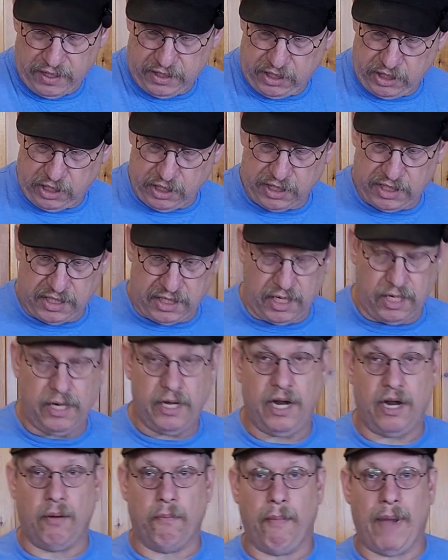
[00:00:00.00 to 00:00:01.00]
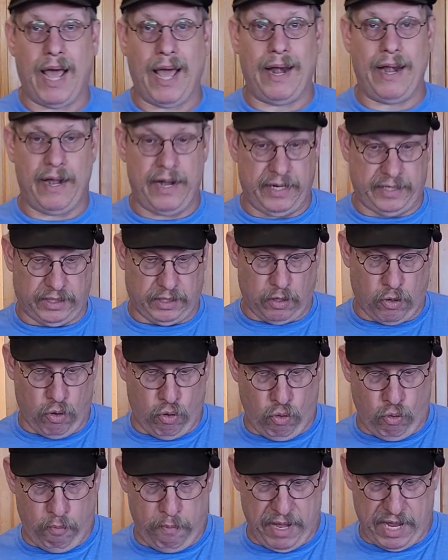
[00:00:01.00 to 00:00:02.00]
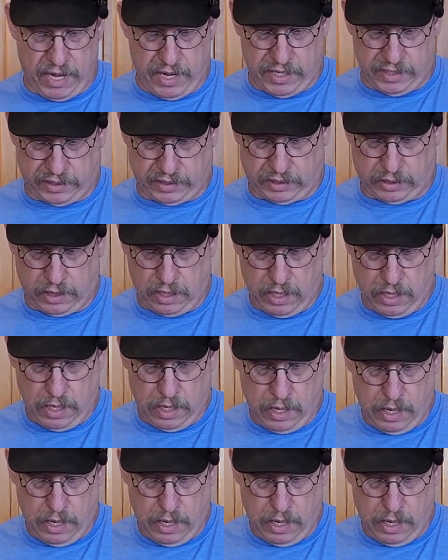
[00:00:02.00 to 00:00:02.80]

It's just sitting here minding its own business.